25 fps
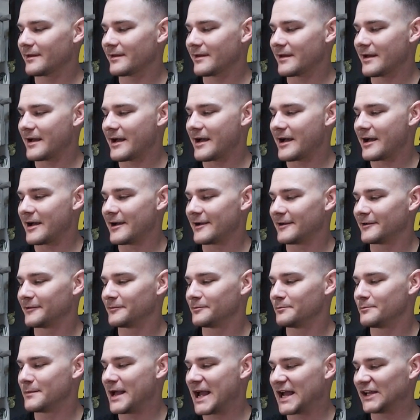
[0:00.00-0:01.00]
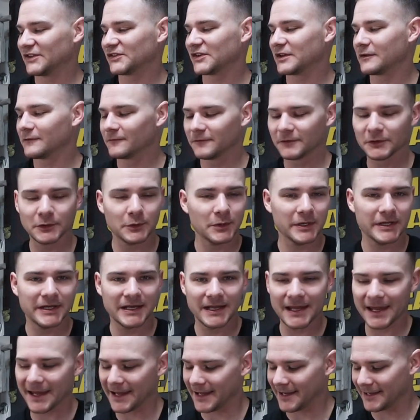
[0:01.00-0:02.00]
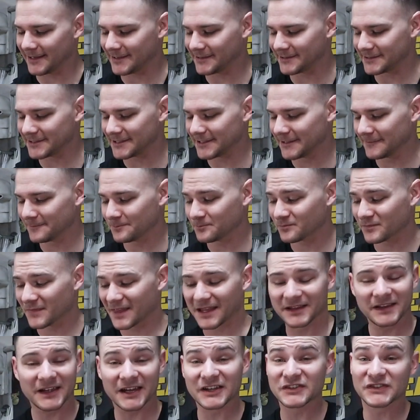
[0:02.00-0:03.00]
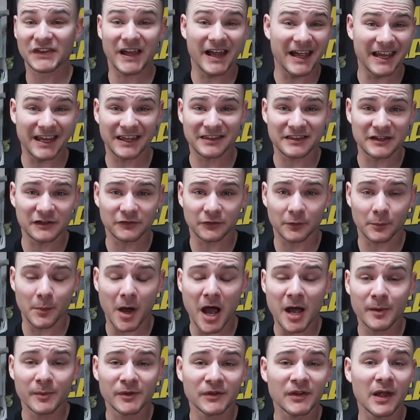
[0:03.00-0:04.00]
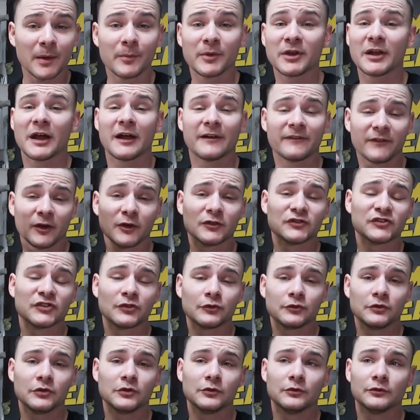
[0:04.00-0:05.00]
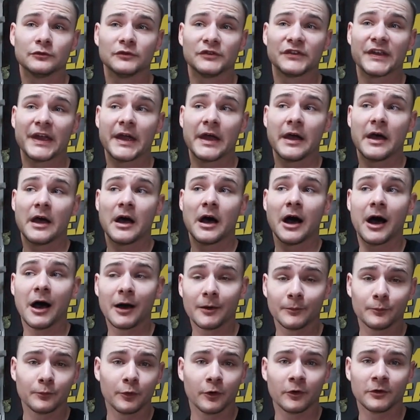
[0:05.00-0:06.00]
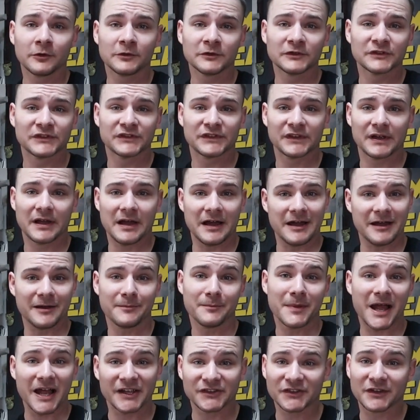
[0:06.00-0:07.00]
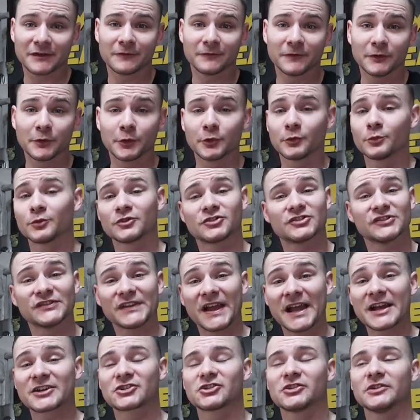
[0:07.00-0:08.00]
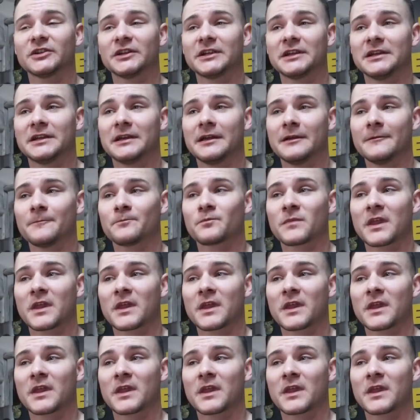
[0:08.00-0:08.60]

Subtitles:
masking fluid, and like I said, I get this from Hobby Lobby. I've also used Humbrol's masking fluid, which is actually